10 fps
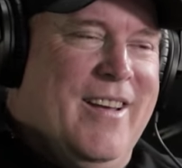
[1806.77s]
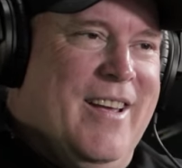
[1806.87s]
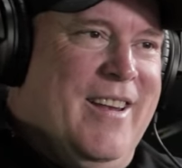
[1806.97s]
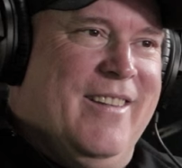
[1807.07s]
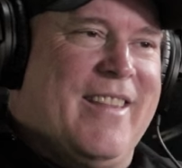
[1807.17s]

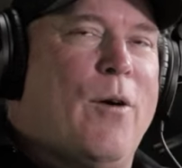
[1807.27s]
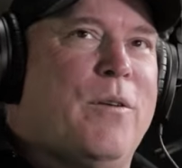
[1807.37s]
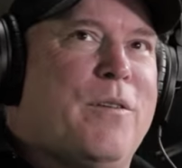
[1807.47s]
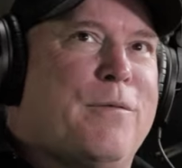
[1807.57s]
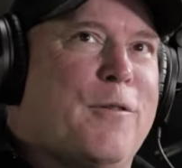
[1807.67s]
And that
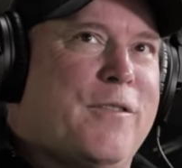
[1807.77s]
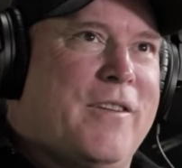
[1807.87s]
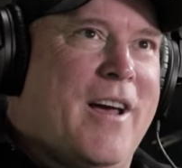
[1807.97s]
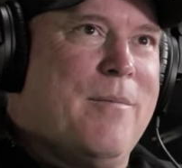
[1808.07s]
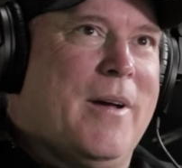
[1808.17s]
was the
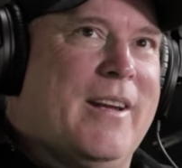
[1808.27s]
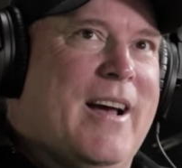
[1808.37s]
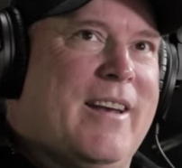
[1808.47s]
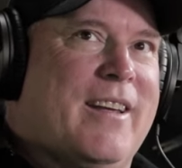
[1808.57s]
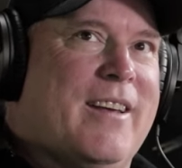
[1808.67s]
first time I'd
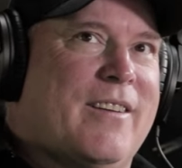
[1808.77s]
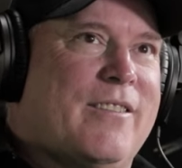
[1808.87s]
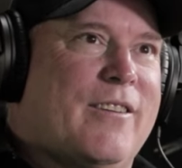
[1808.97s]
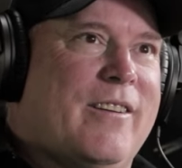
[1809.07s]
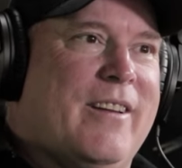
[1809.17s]
gotten a
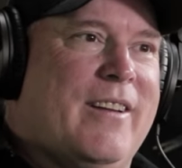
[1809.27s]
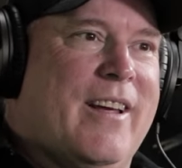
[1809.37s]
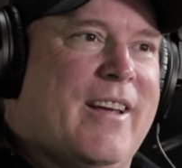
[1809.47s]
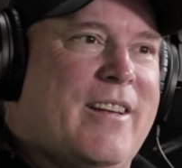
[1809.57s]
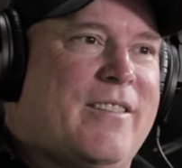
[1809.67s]
Kickstarter that
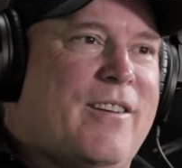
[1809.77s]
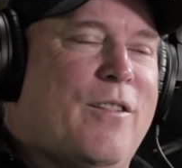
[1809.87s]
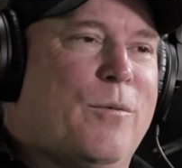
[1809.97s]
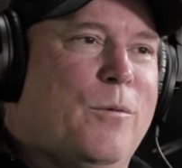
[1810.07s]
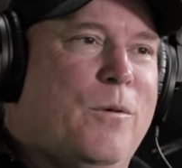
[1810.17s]
like I
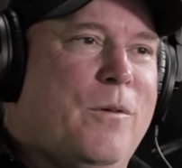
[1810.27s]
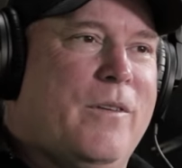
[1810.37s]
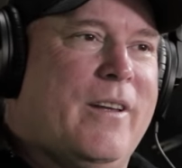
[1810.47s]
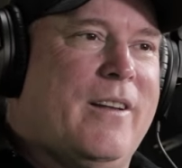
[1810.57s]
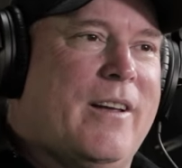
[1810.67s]
saw the
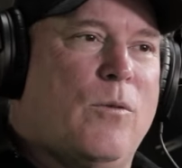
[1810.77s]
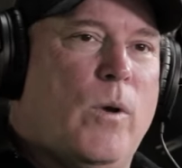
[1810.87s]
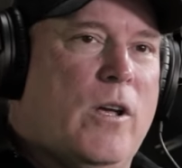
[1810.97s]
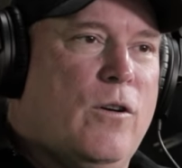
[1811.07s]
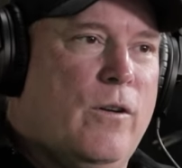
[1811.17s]
rules and like
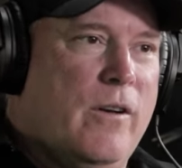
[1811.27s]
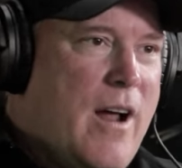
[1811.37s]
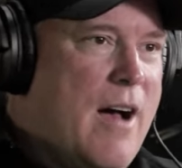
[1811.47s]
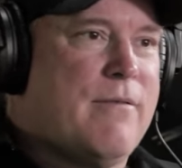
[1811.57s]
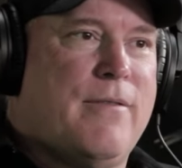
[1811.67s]
we could
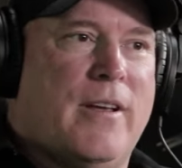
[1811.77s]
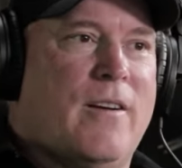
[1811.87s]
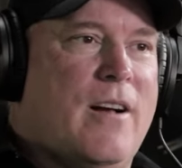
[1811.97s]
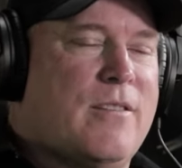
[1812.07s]
not figure